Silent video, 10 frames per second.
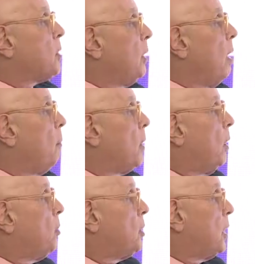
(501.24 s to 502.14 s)
Club
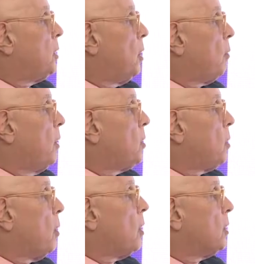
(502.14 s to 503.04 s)
closed 63
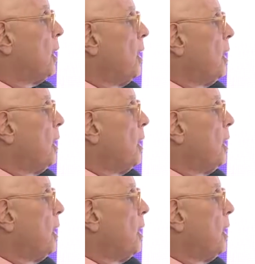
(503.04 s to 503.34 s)
stores.